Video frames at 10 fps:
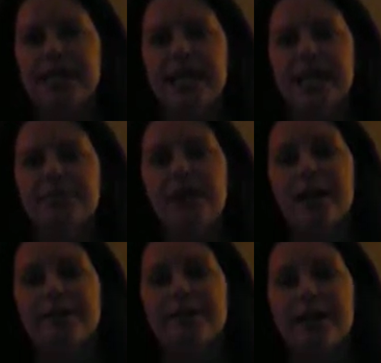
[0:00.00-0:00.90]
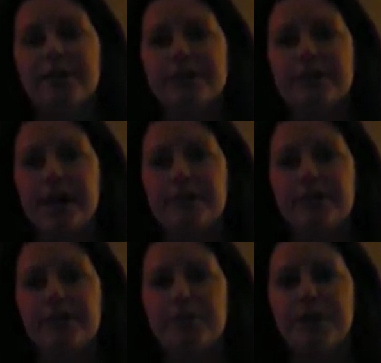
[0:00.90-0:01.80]
and blocks that I was having
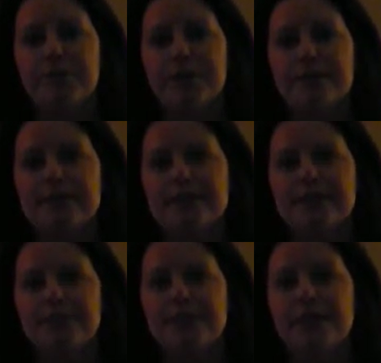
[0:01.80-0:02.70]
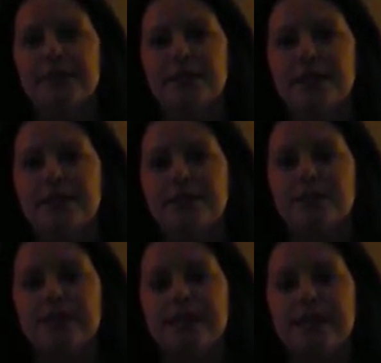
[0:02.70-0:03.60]
with my business and being willing to
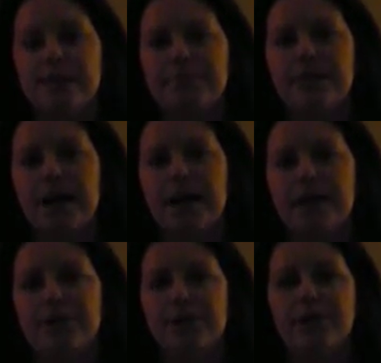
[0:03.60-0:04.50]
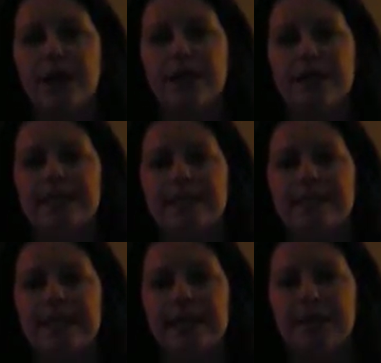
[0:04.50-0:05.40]
accept uh, new clients and
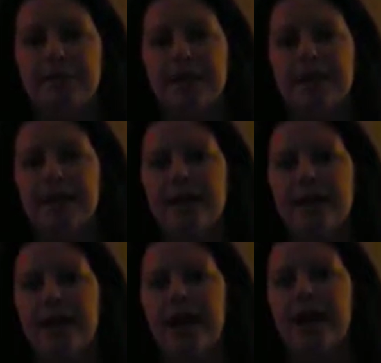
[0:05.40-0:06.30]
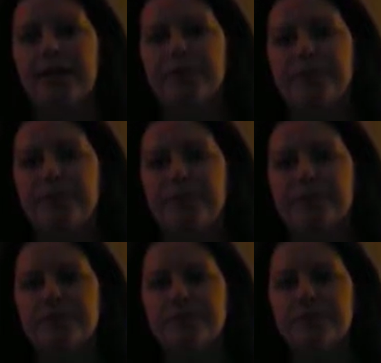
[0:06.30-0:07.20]
taking money. I was able
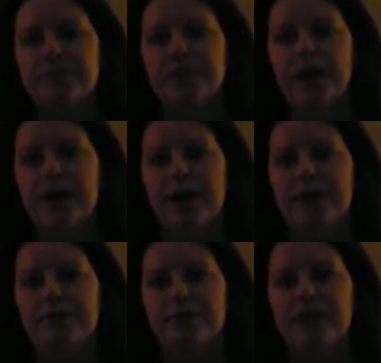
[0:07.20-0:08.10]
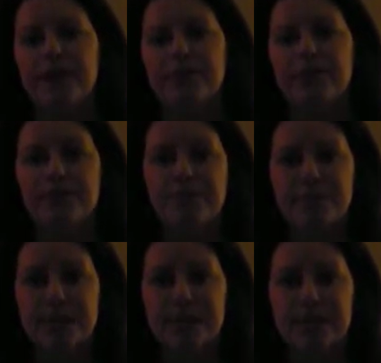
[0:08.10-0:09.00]
to, uh, have a wonderful
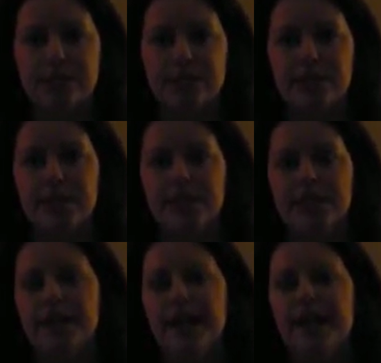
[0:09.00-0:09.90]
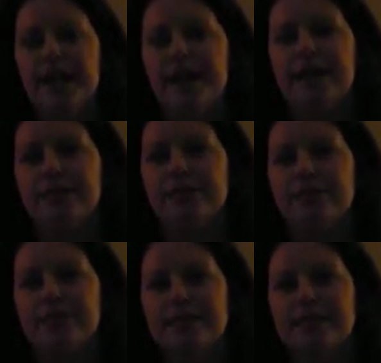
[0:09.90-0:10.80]
meditation and
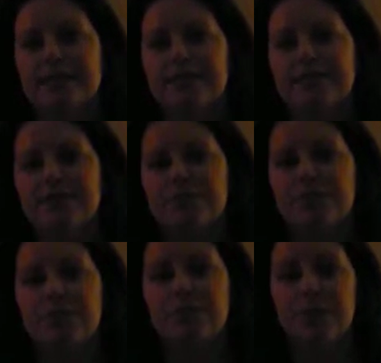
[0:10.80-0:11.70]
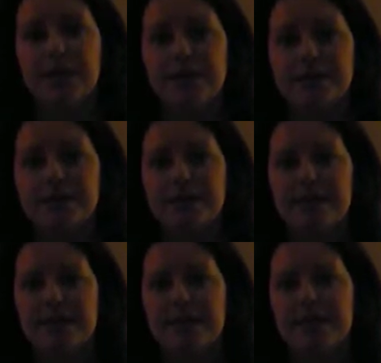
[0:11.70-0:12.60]
received within weeks
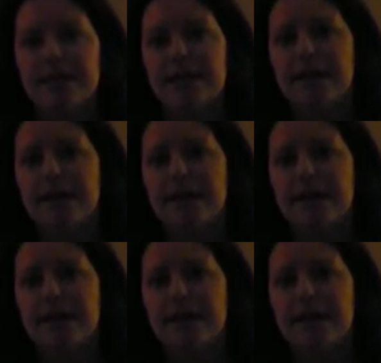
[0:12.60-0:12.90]
the